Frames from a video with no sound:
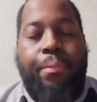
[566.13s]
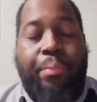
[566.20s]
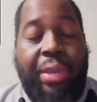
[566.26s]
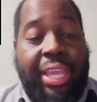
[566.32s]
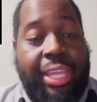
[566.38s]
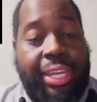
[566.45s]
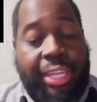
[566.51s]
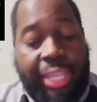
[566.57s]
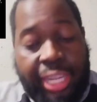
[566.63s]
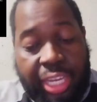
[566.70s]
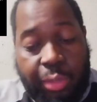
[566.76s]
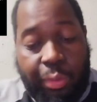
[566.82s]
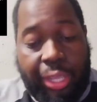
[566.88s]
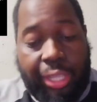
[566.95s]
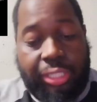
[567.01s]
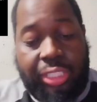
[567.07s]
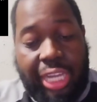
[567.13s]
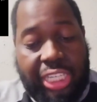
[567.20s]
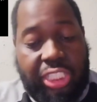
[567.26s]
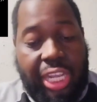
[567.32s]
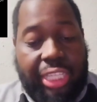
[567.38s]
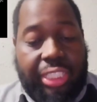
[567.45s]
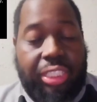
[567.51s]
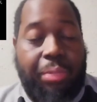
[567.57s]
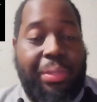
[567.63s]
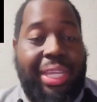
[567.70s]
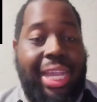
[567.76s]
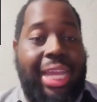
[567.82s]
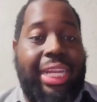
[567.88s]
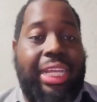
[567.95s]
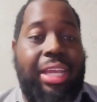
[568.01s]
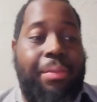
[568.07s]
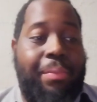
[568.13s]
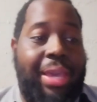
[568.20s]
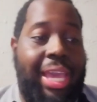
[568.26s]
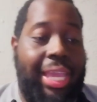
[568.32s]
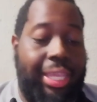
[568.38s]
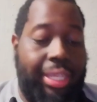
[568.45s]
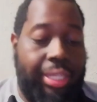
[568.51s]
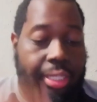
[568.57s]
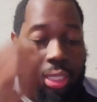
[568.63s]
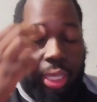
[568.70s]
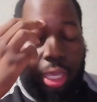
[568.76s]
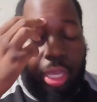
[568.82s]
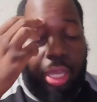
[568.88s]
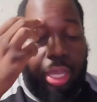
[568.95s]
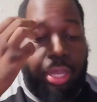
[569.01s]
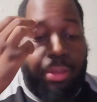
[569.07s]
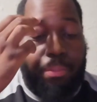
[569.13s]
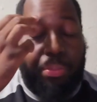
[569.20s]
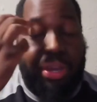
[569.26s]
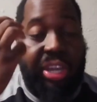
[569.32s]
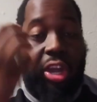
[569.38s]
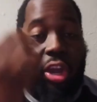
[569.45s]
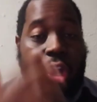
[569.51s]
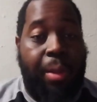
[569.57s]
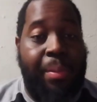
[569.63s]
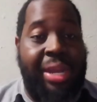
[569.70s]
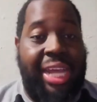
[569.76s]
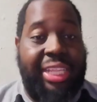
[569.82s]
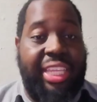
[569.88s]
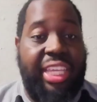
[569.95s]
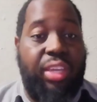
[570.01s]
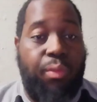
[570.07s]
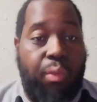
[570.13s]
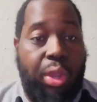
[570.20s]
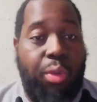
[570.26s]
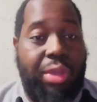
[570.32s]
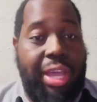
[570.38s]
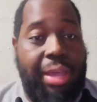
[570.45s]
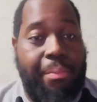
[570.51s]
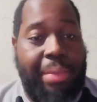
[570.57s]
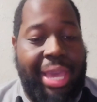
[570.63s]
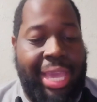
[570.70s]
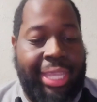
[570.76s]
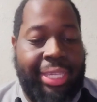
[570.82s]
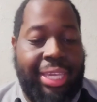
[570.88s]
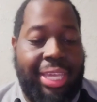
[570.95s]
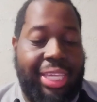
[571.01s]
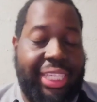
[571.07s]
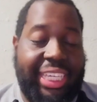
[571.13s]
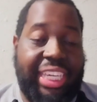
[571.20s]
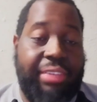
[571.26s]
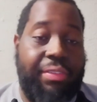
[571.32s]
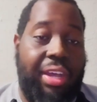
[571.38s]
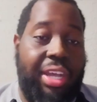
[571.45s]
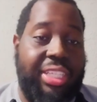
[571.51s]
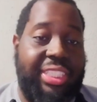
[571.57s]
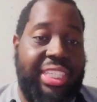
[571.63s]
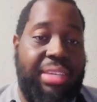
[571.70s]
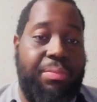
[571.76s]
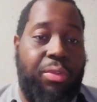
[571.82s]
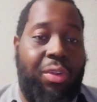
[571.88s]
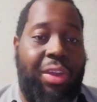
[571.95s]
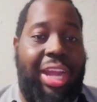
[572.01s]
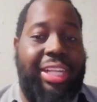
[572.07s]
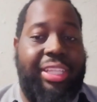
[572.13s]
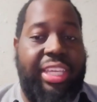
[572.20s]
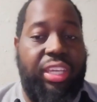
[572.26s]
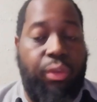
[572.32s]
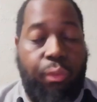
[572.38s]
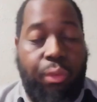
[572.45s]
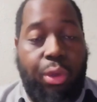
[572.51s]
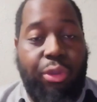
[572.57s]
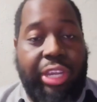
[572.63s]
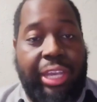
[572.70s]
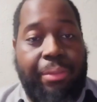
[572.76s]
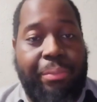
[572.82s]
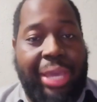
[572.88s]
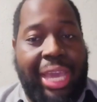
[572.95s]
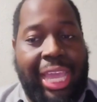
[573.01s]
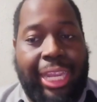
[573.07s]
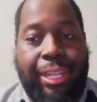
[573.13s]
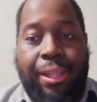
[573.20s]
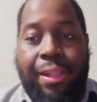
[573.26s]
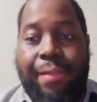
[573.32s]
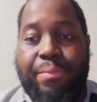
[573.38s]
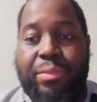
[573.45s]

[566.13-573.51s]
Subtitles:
But anyway, Josh Johnson could be a guy to come back. Brent Urban, I think, will come back. Kevon Seymour, I think, will come back.